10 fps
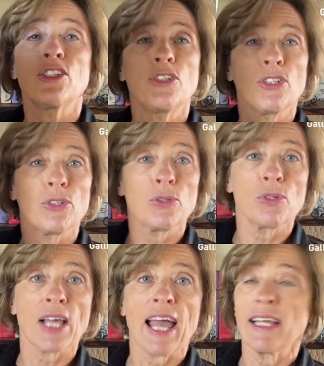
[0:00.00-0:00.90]
is to
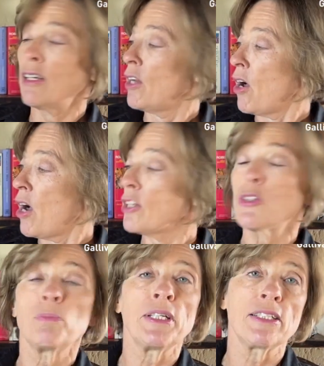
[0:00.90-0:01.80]
use a
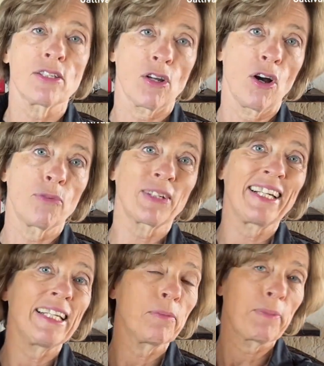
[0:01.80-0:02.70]
large piece of
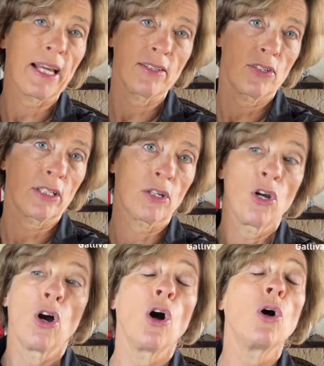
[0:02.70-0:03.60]
clear plastic
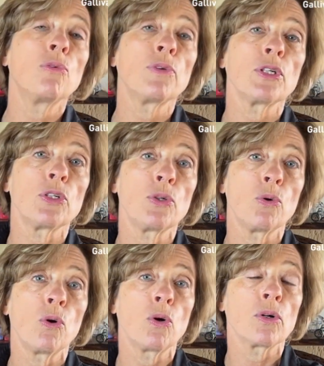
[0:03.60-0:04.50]
over
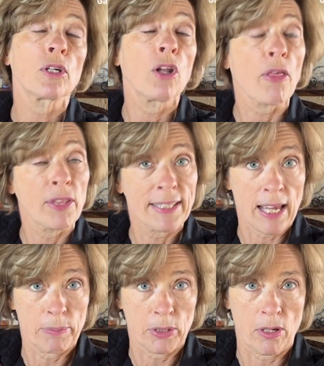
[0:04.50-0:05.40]
your cloth
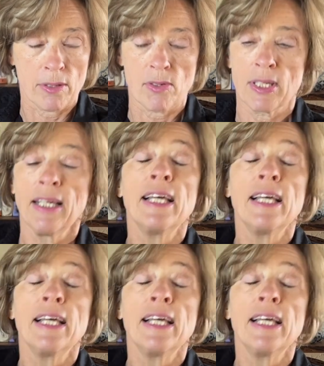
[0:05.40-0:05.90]
tablecloths.